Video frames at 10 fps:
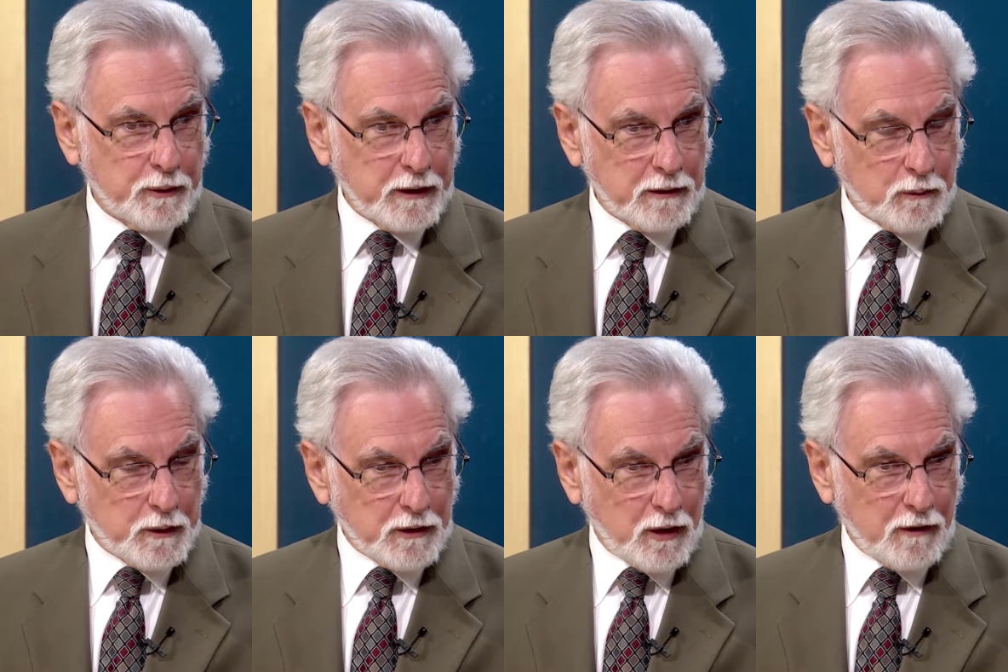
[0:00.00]

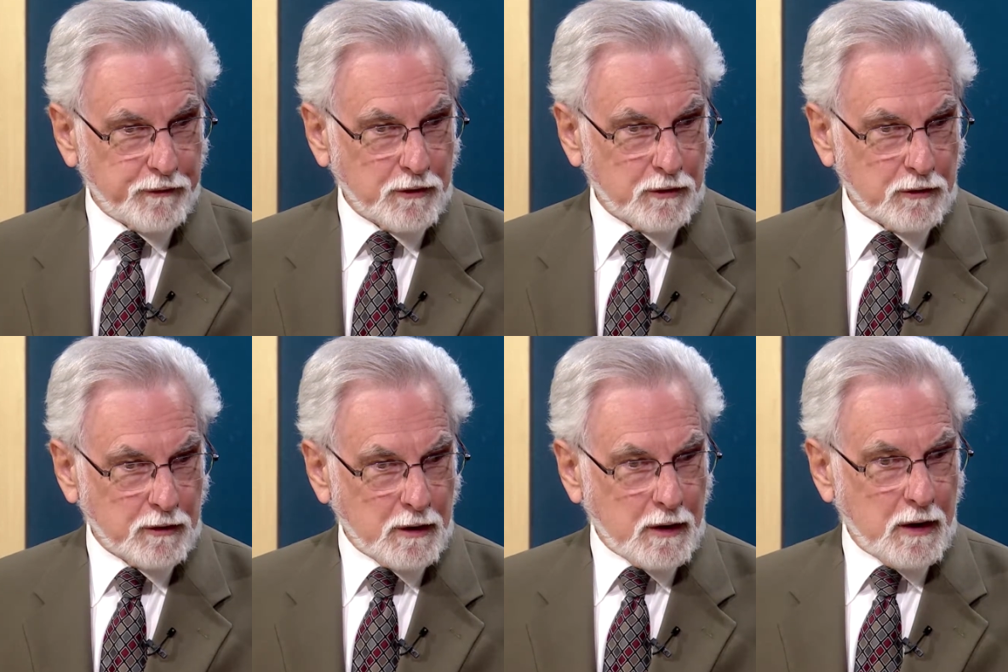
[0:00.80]
we offer
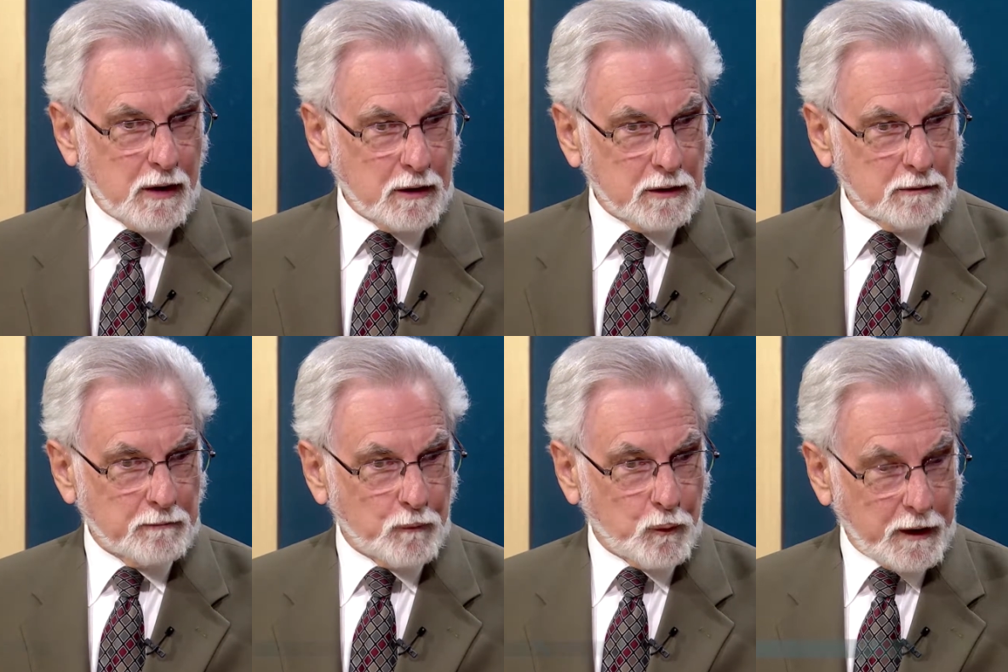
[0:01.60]

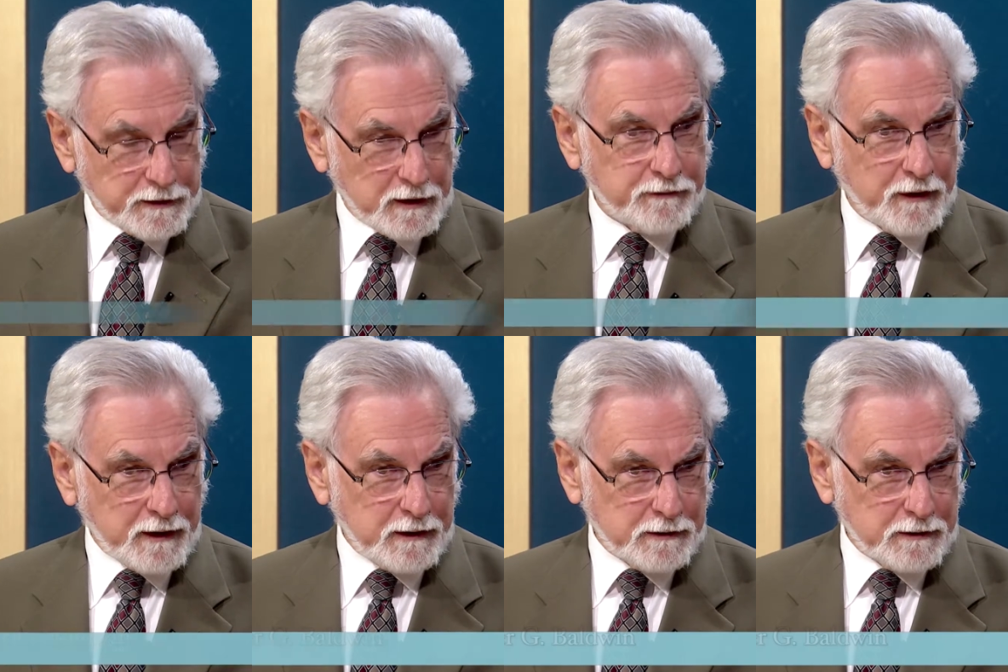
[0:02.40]
identifying,